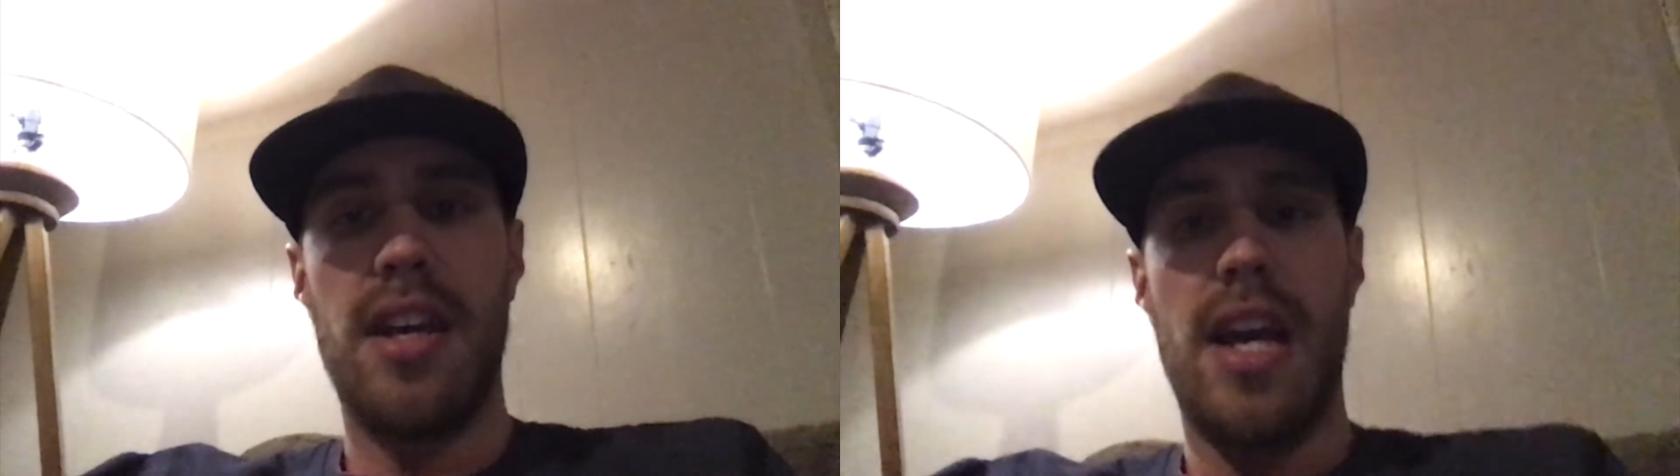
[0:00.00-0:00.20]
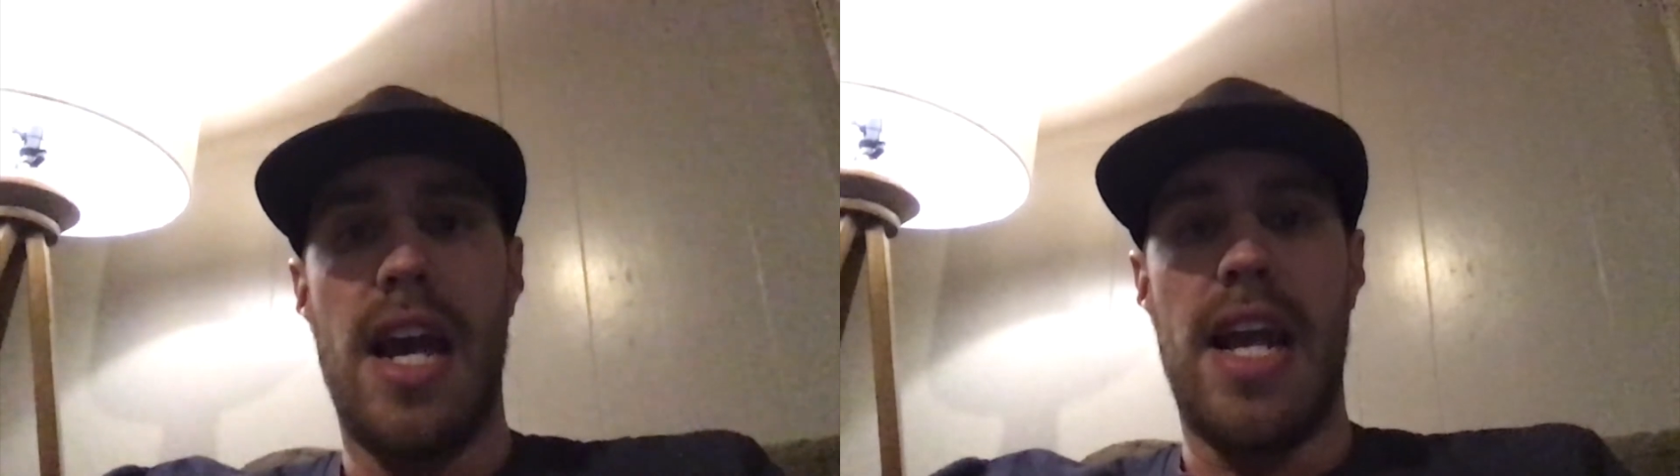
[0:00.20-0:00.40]

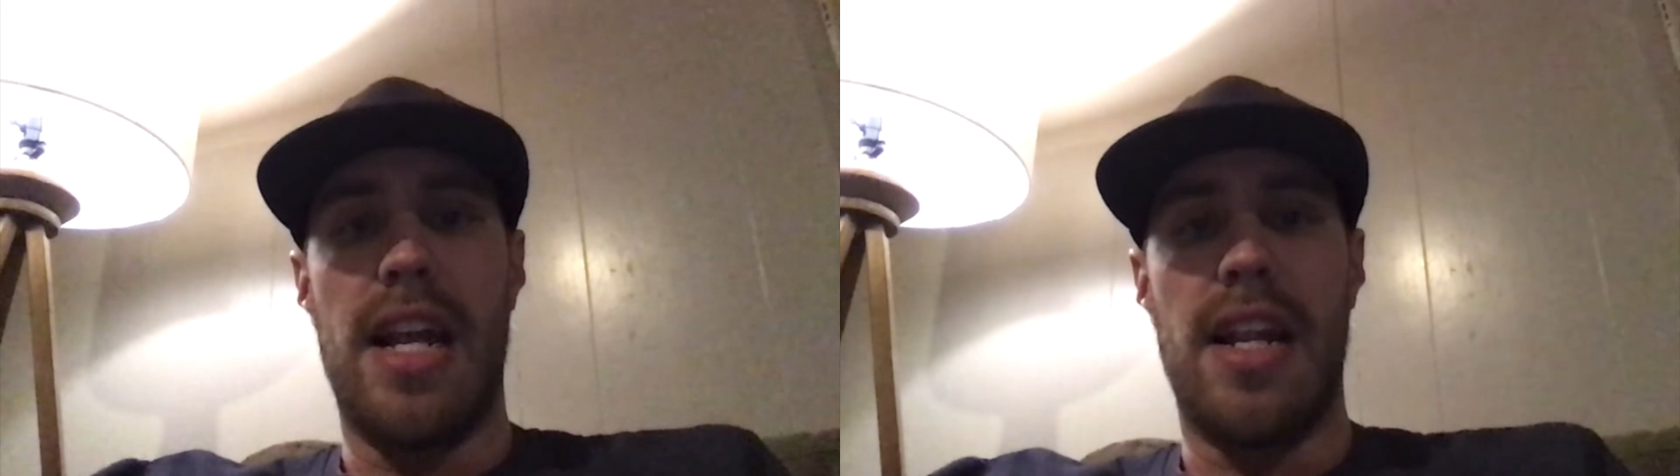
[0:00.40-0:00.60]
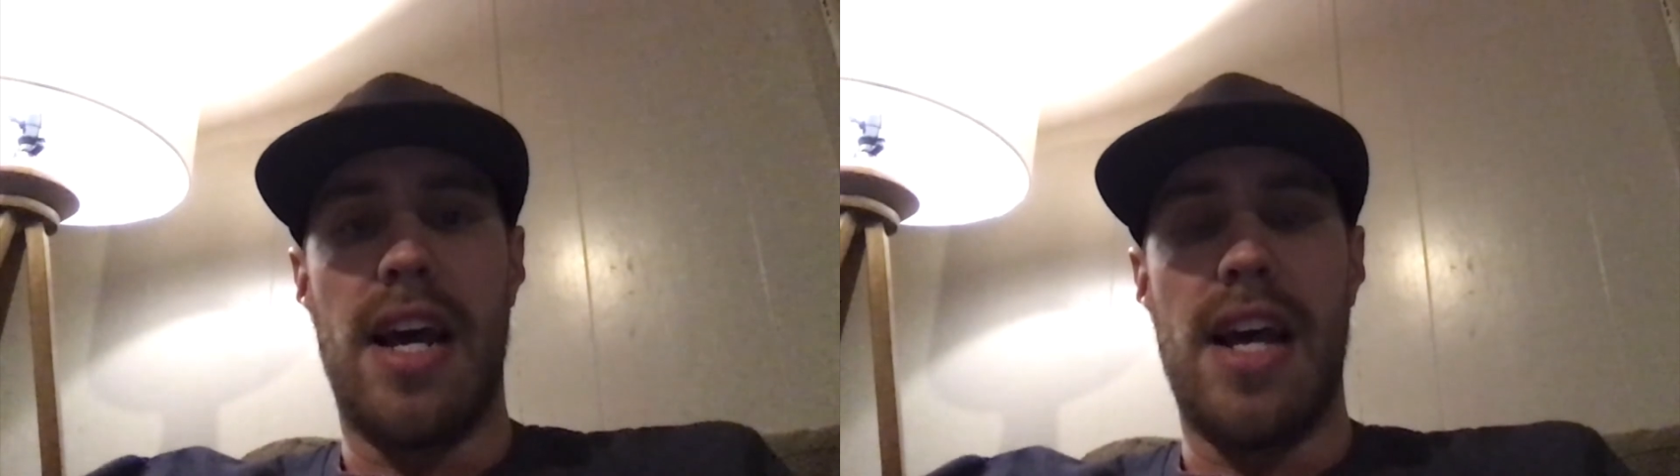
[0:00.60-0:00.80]
And
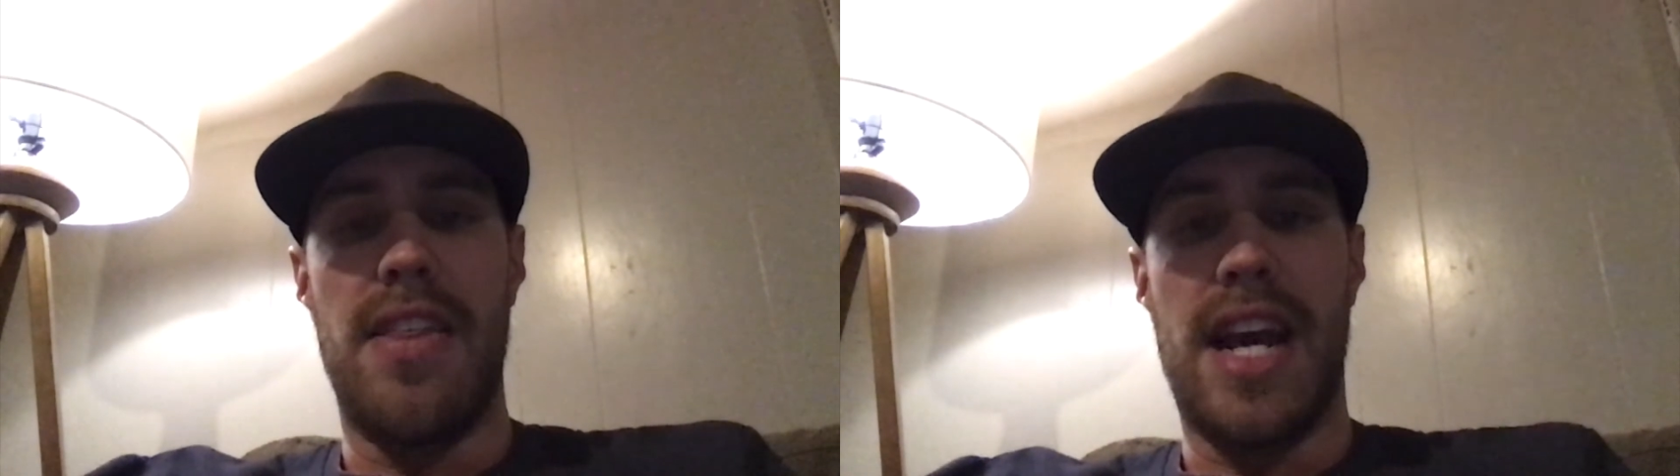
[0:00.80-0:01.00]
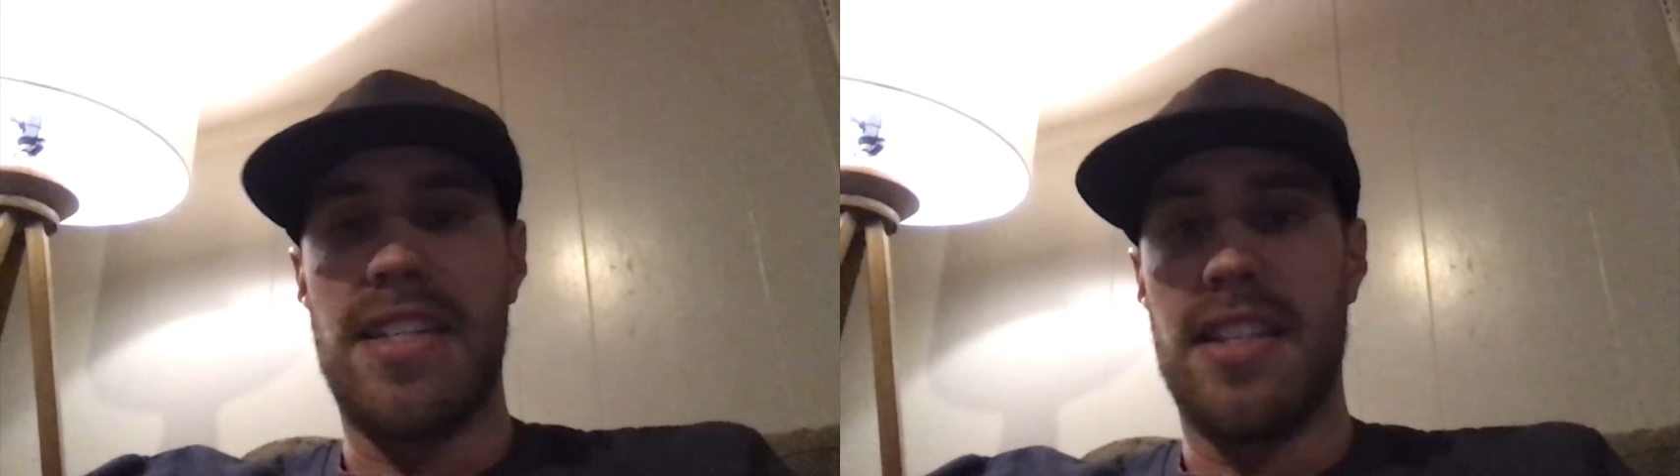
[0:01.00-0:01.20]

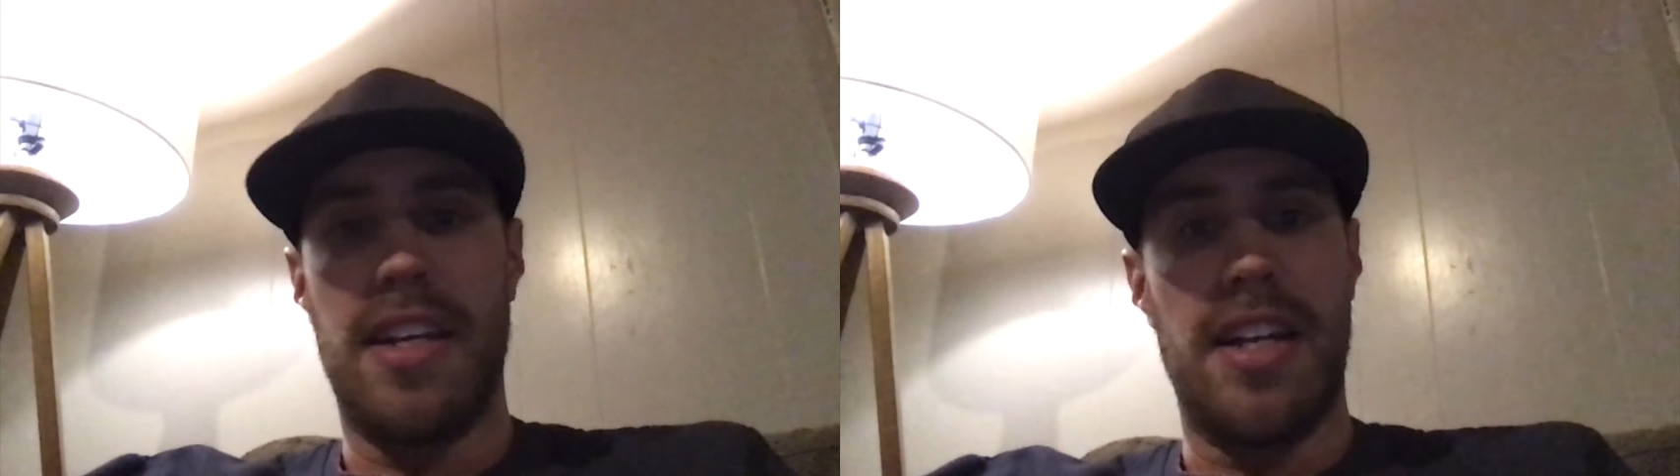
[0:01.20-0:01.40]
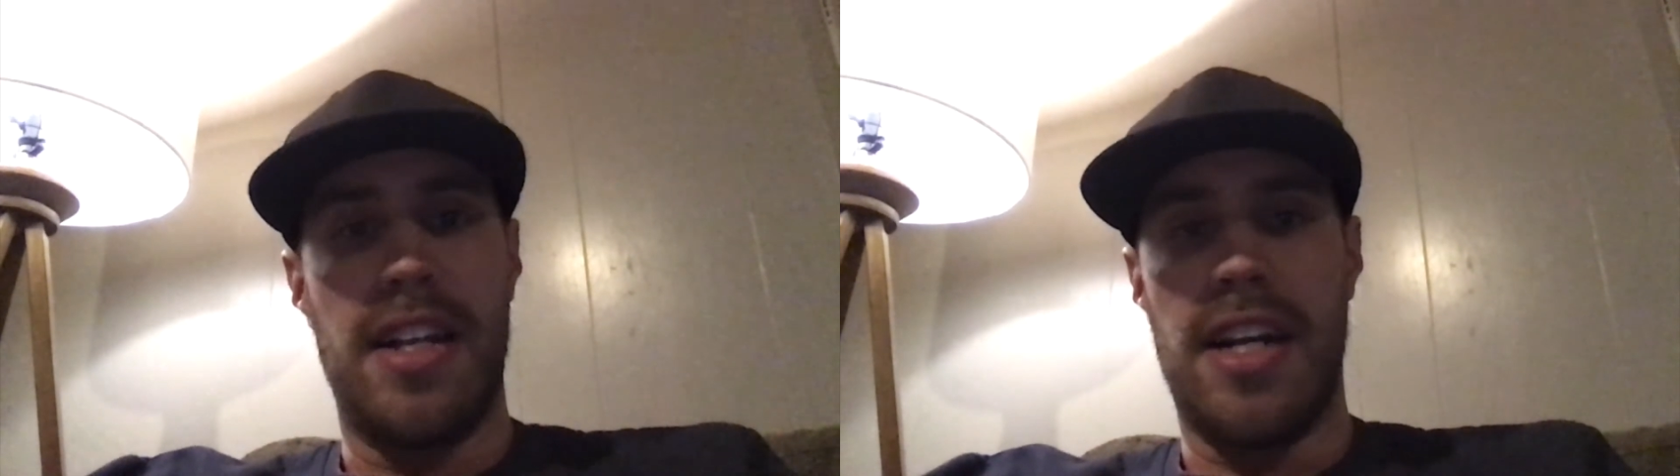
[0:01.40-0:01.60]
that's
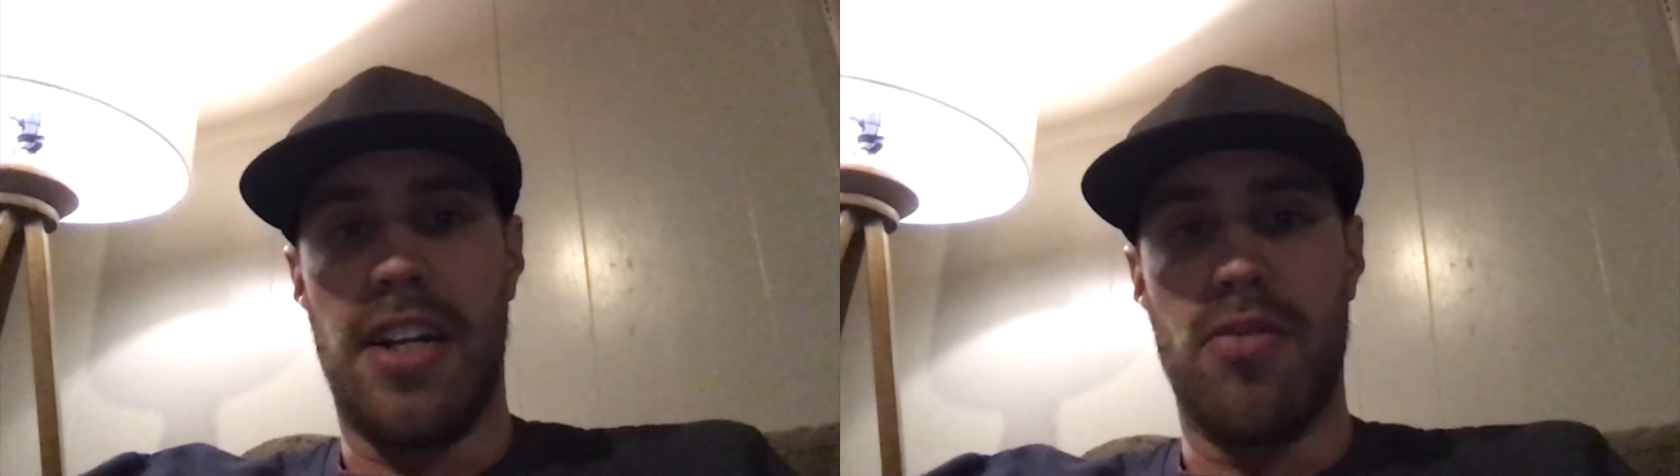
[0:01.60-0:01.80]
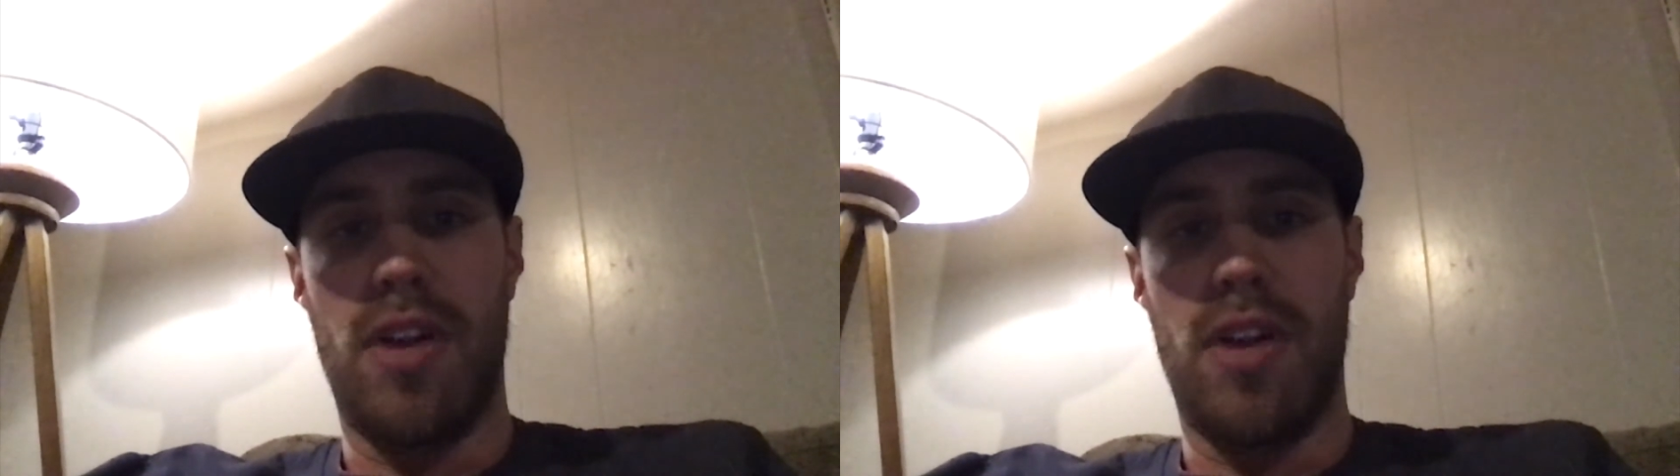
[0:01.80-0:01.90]
a great